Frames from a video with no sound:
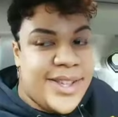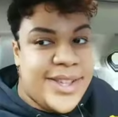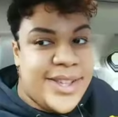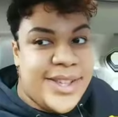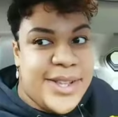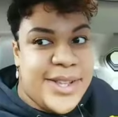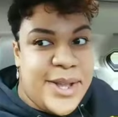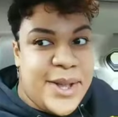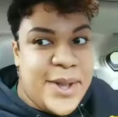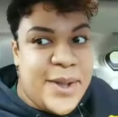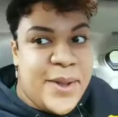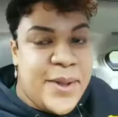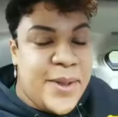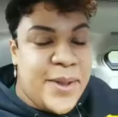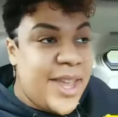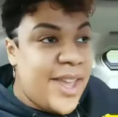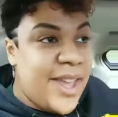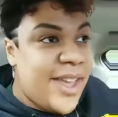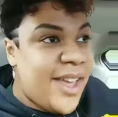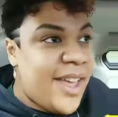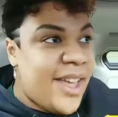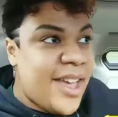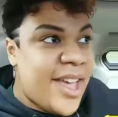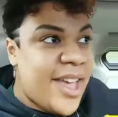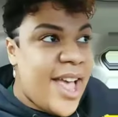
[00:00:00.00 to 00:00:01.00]
So
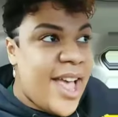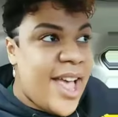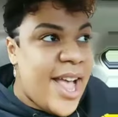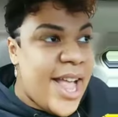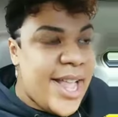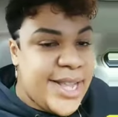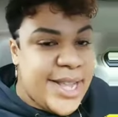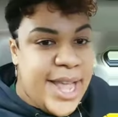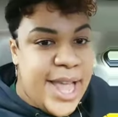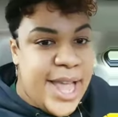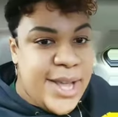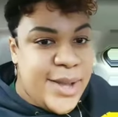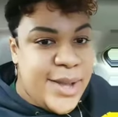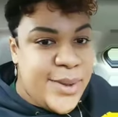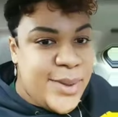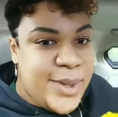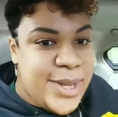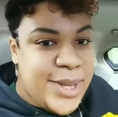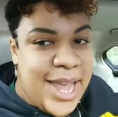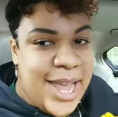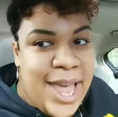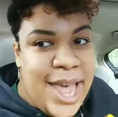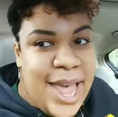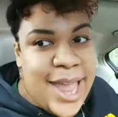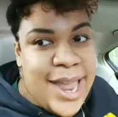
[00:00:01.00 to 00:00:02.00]
yeah, guys, I used to
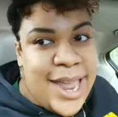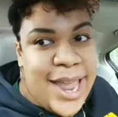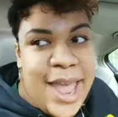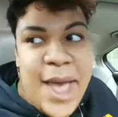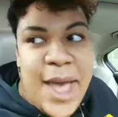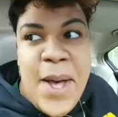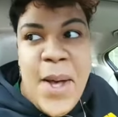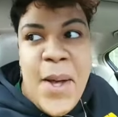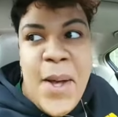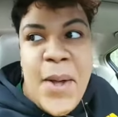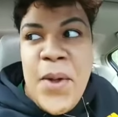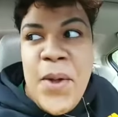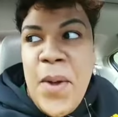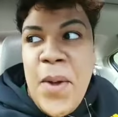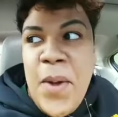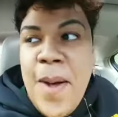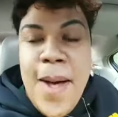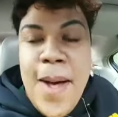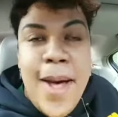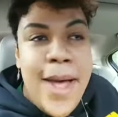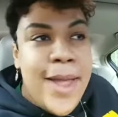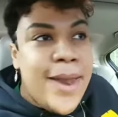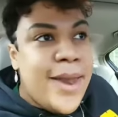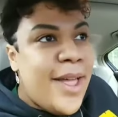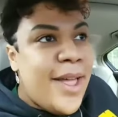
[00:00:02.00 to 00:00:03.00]
hang out
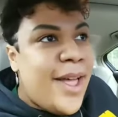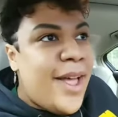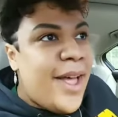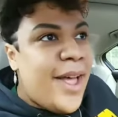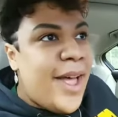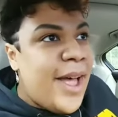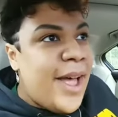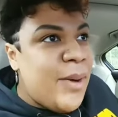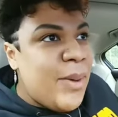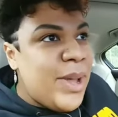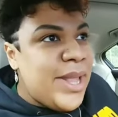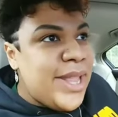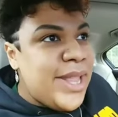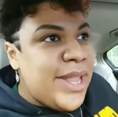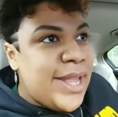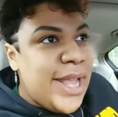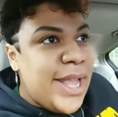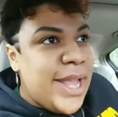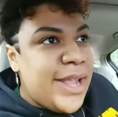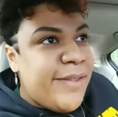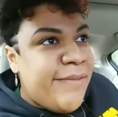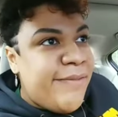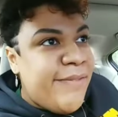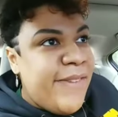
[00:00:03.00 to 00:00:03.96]
on uh, what's this,